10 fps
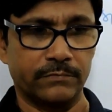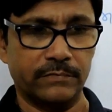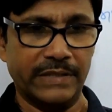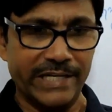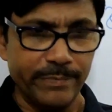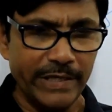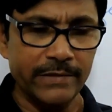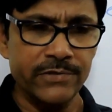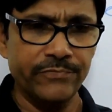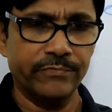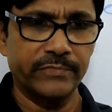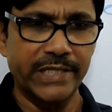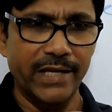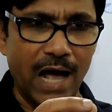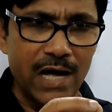it means the
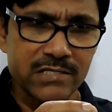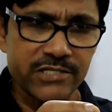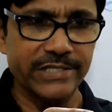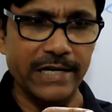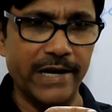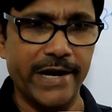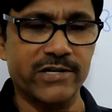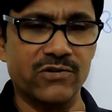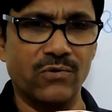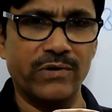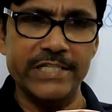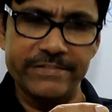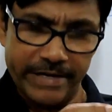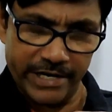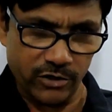last cell electron is
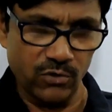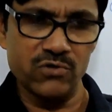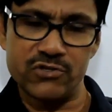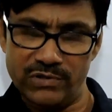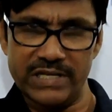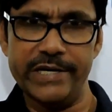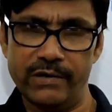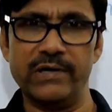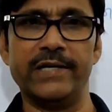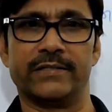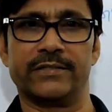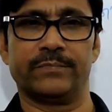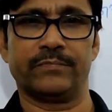very close to the nucleus,